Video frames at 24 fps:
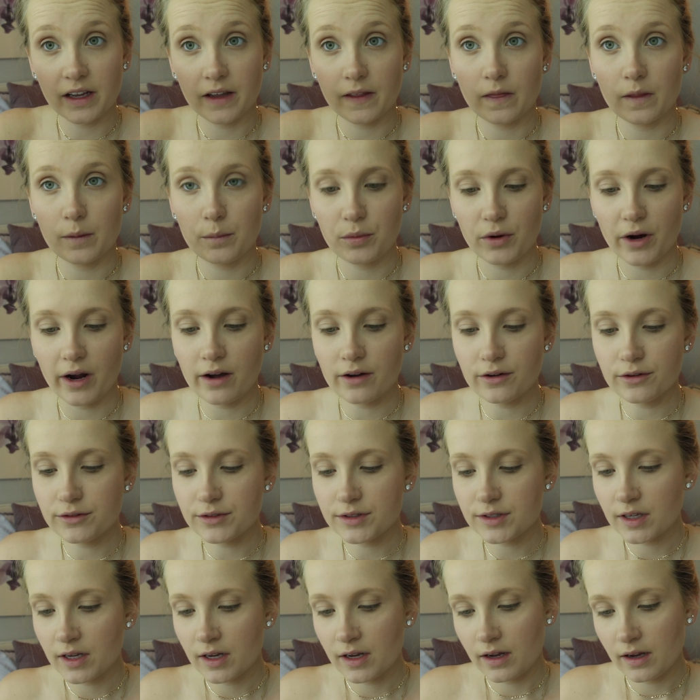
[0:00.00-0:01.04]
in the
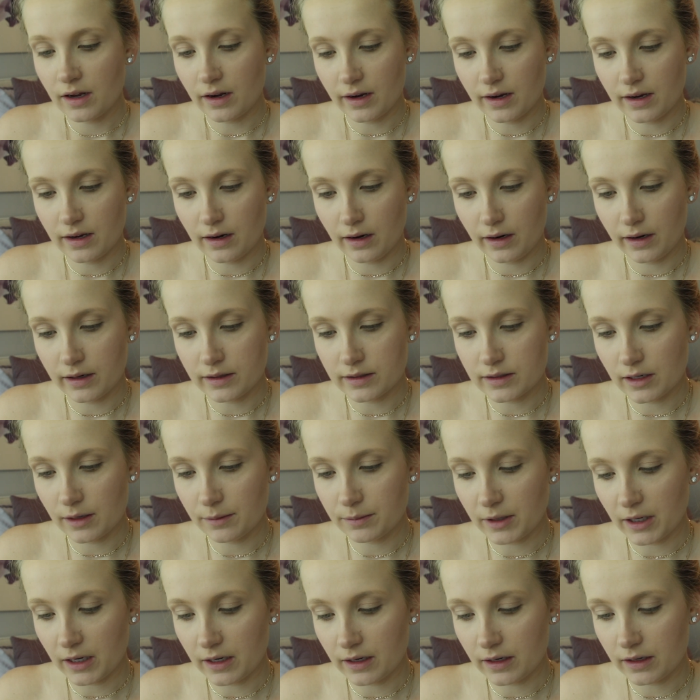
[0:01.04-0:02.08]
brows, and I ended
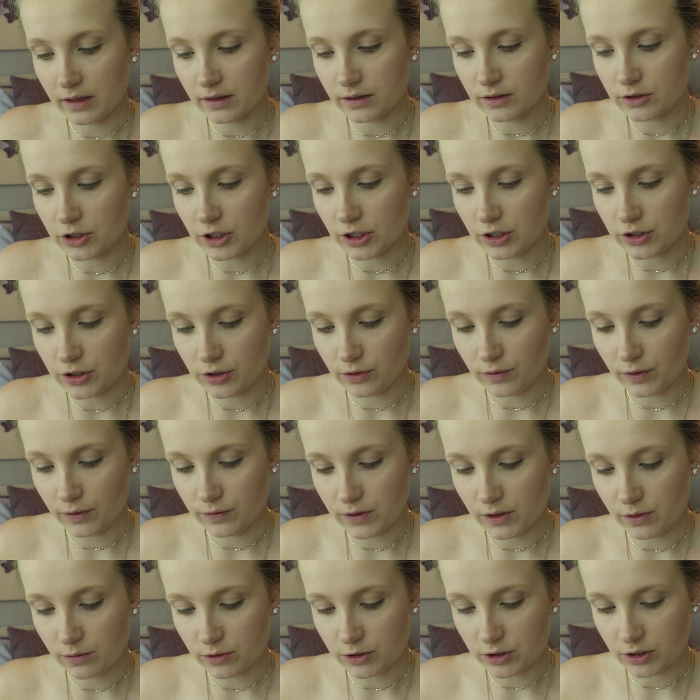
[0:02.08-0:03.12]
up getting shade
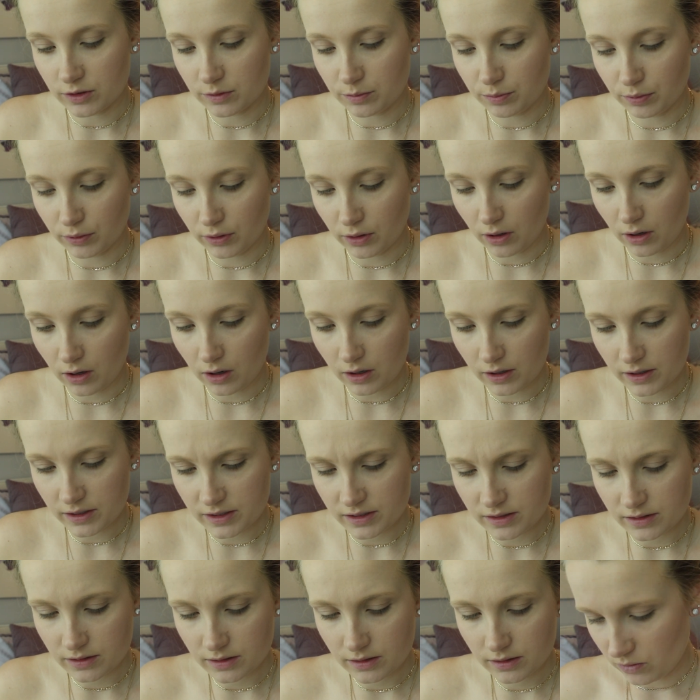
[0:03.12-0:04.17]
250, which is
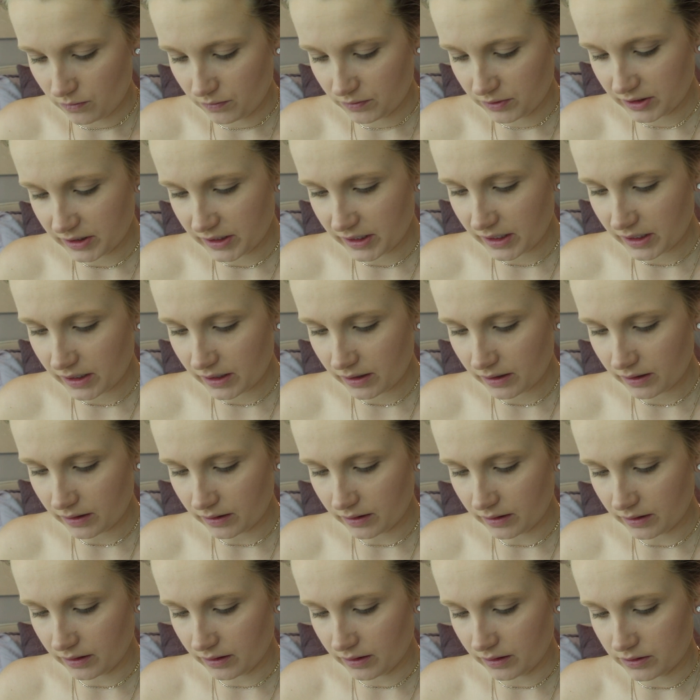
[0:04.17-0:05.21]
blonde. Hopefully
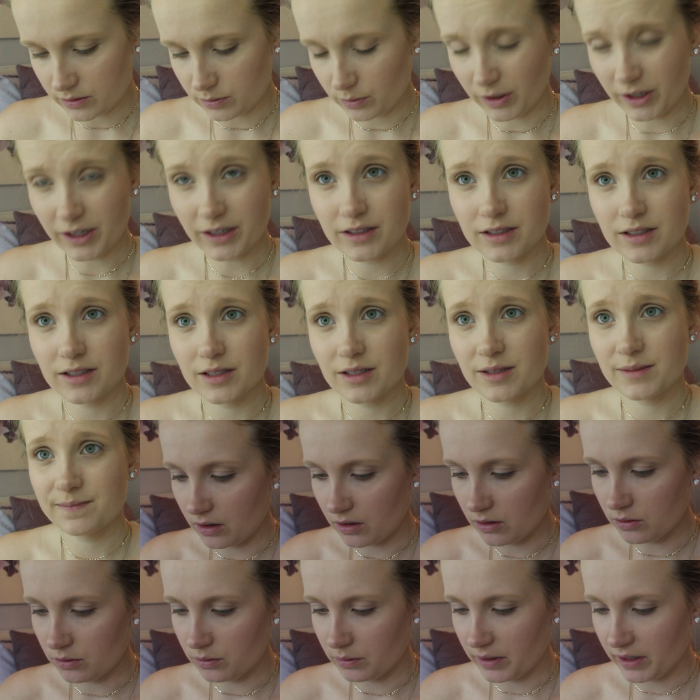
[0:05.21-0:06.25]
this works.
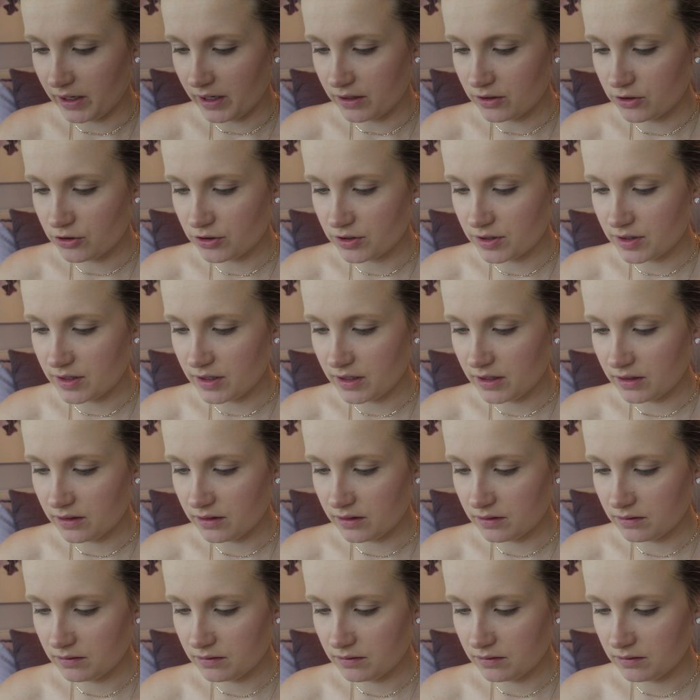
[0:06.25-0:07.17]
Oh, interesting.